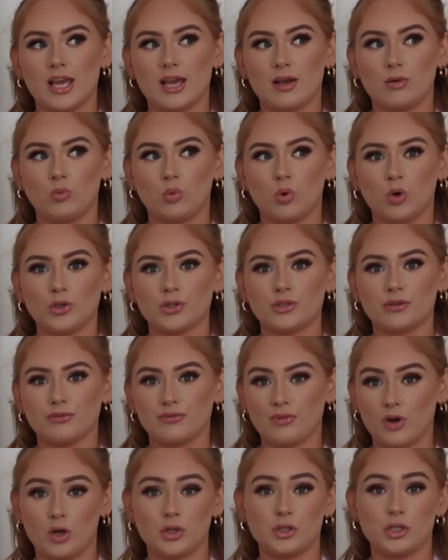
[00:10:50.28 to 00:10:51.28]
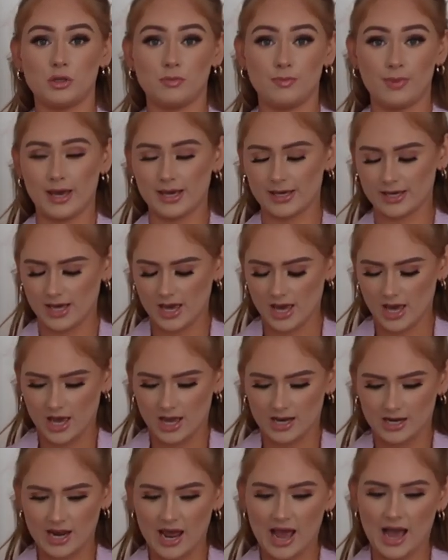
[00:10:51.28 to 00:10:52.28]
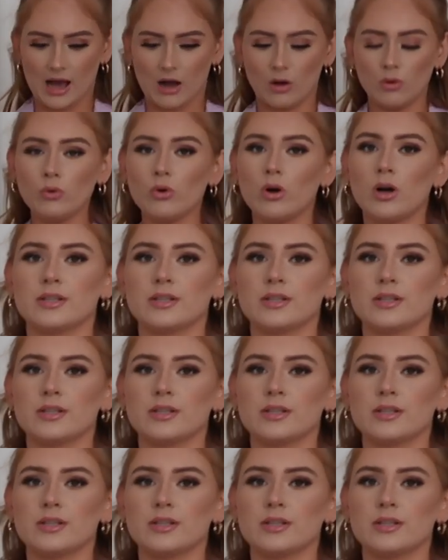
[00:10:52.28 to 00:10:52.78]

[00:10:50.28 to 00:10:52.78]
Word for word: it was far too big. Now,